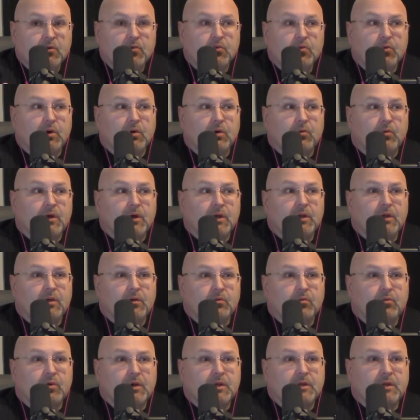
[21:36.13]
what what
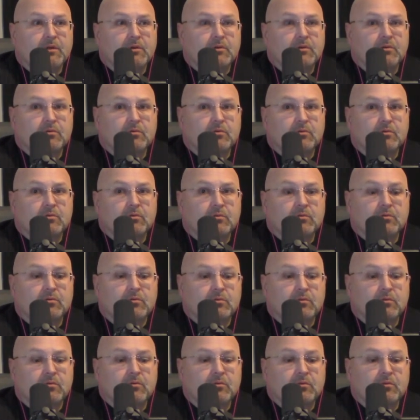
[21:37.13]
what are you
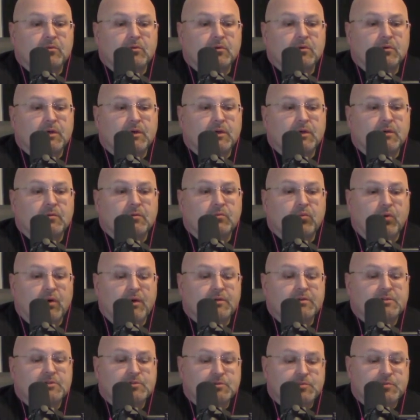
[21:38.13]
what
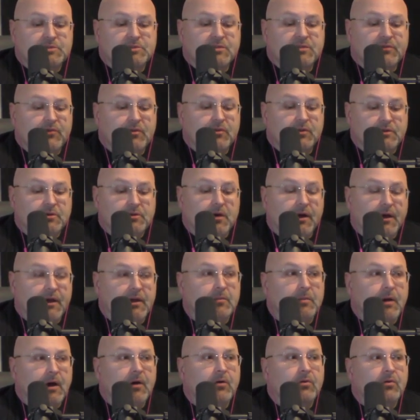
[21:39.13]
are you specifically talking
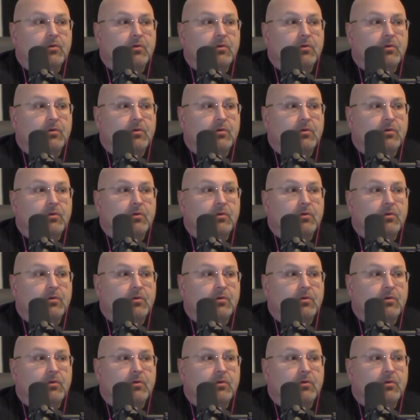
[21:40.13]
about?